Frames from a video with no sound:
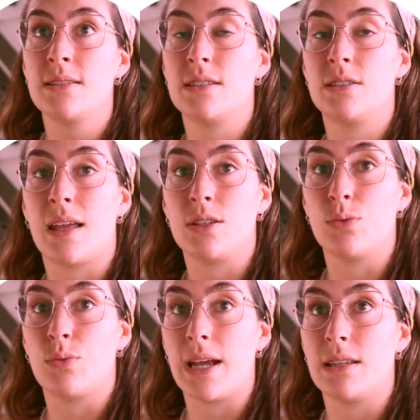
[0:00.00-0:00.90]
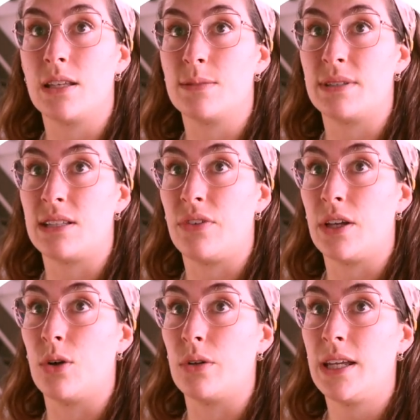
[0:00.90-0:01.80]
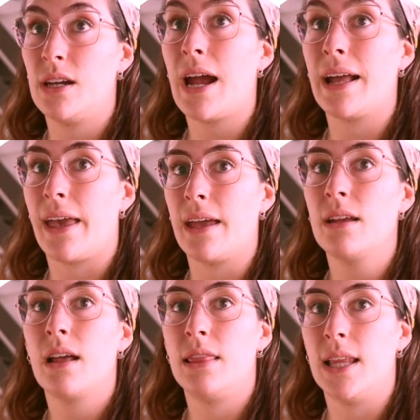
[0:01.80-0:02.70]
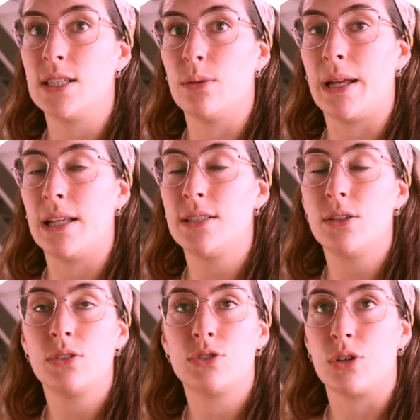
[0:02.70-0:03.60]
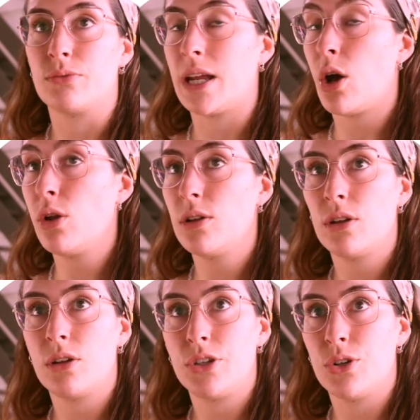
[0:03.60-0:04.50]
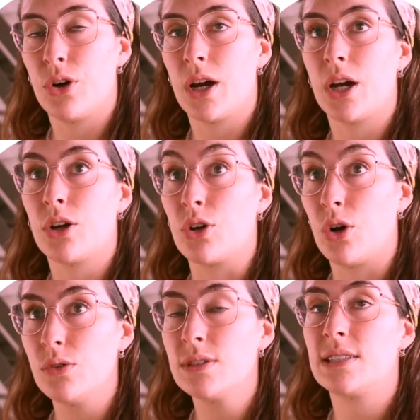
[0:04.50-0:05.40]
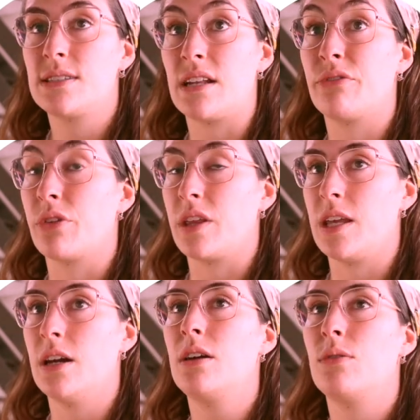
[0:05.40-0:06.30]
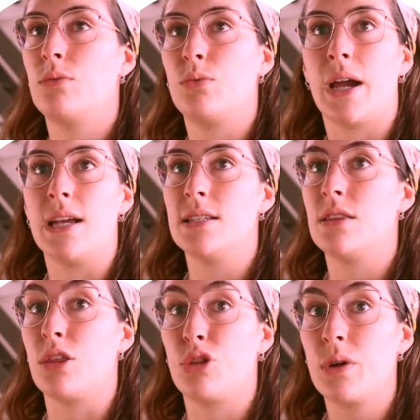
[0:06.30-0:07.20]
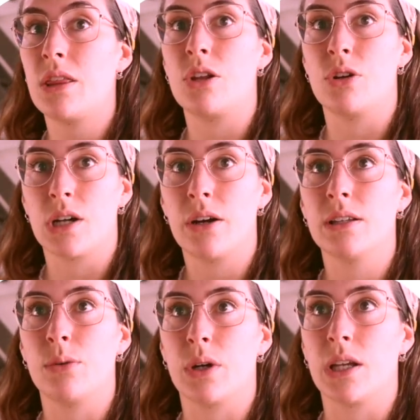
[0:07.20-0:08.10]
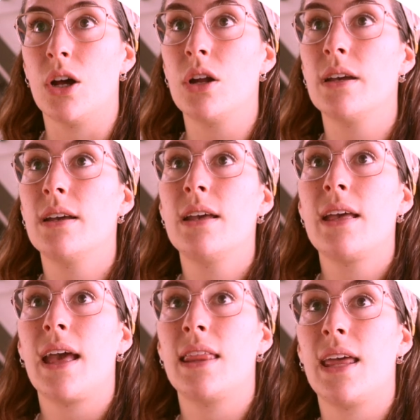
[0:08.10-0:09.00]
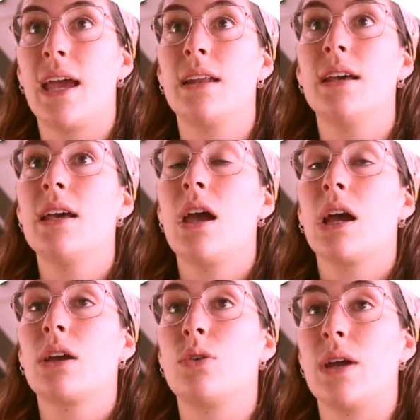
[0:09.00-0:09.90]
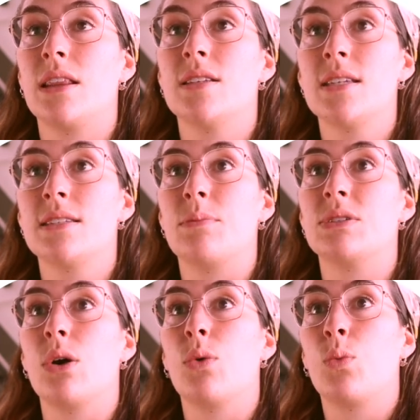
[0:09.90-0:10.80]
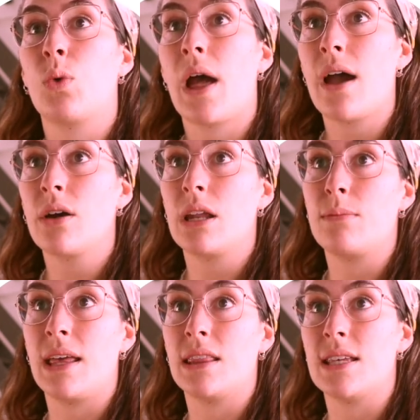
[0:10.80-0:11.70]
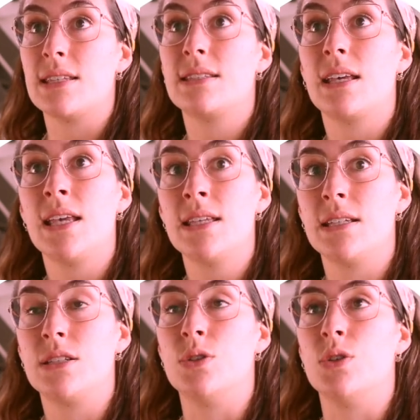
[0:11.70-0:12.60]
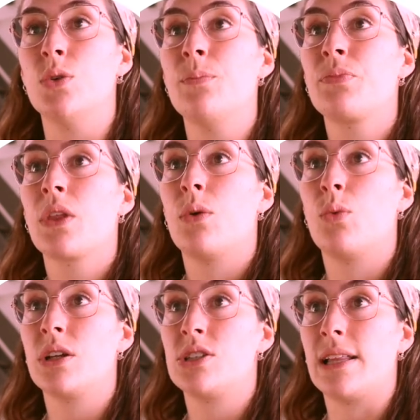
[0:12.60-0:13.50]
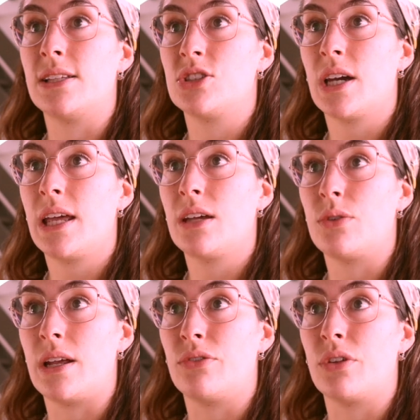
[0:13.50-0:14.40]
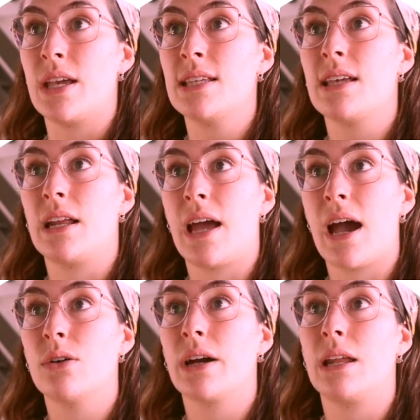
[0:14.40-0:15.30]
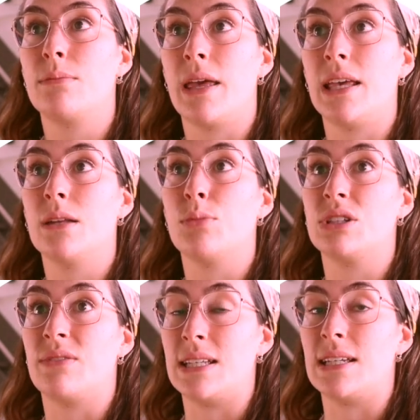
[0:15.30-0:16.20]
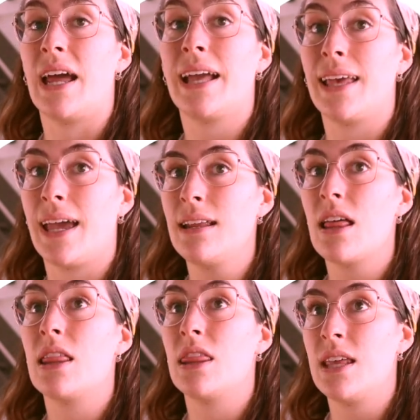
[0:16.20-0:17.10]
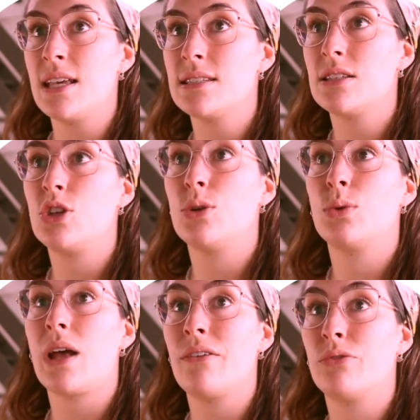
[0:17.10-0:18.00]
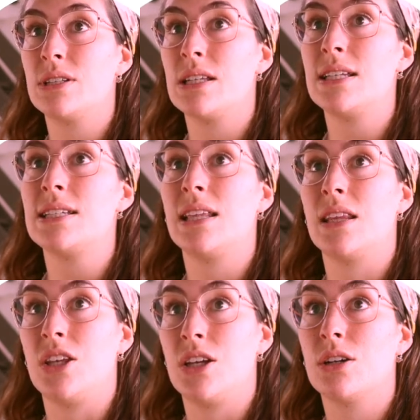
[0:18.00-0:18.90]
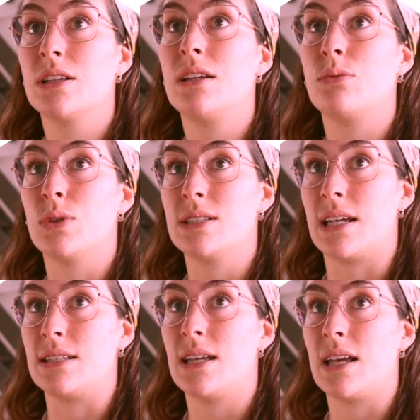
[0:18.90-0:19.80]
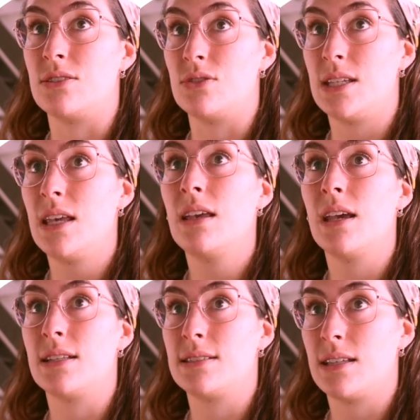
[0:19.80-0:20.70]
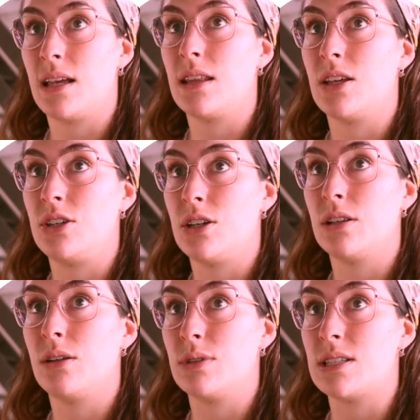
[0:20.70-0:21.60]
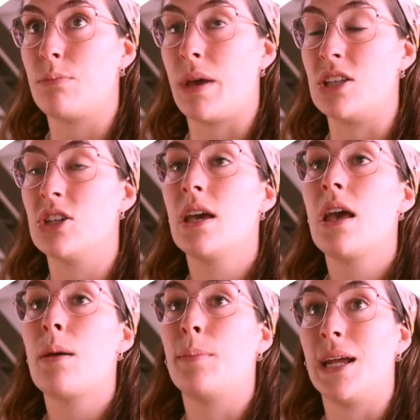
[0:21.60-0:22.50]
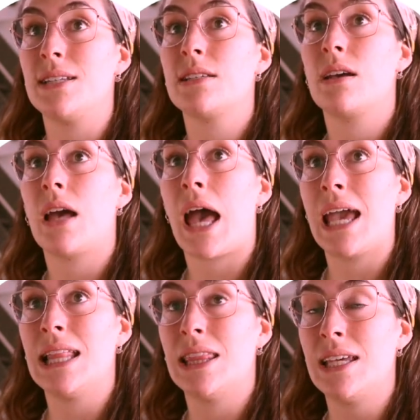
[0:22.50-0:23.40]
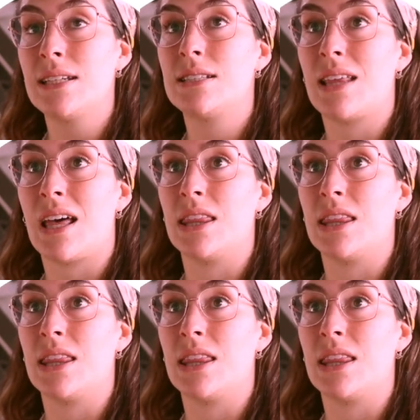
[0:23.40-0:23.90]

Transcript: is that you write the specific goal here. Again, little by little. Don't write all your goals set for the year. Write the 3 that you're currently working on, and then create the system. So how can I make this easy to do? What challenge can I create for this, and how can I make it motivating? Again, this you would have written it in the yearly reset. As you see, it's in the yearly reset page, but I linked that